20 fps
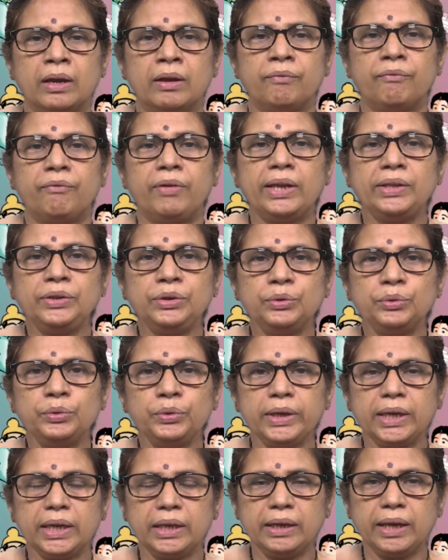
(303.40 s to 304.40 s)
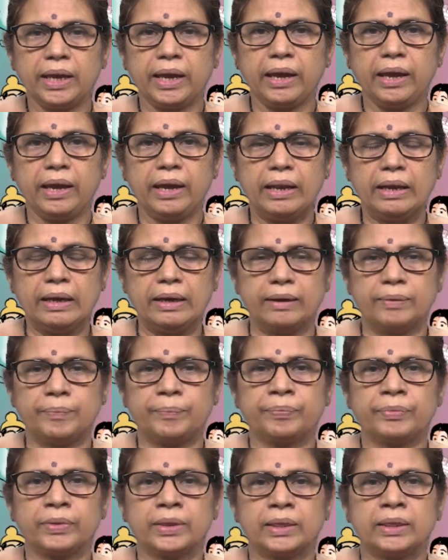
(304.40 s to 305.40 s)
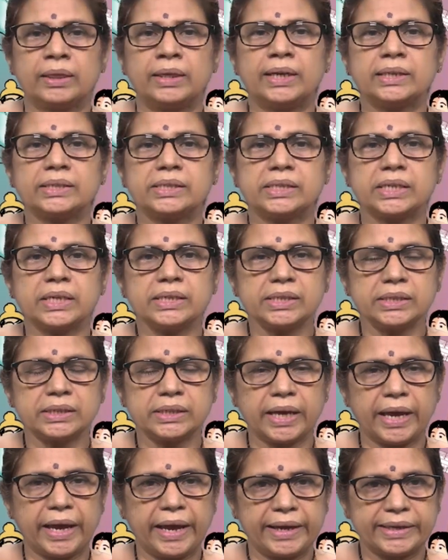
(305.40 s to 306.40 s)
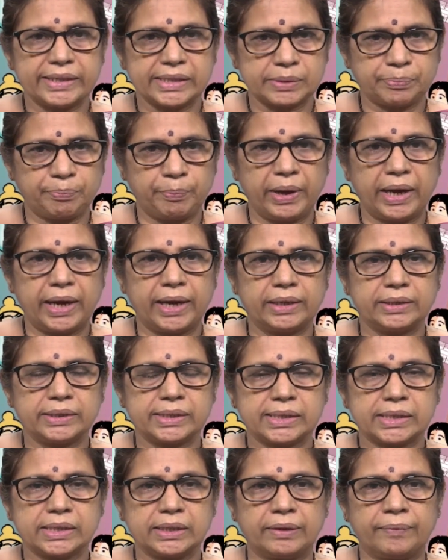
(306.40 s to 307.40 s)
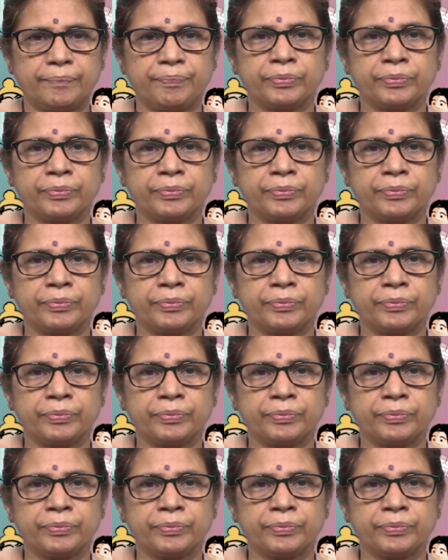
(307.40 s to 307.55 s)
When you inhale, the chest expands.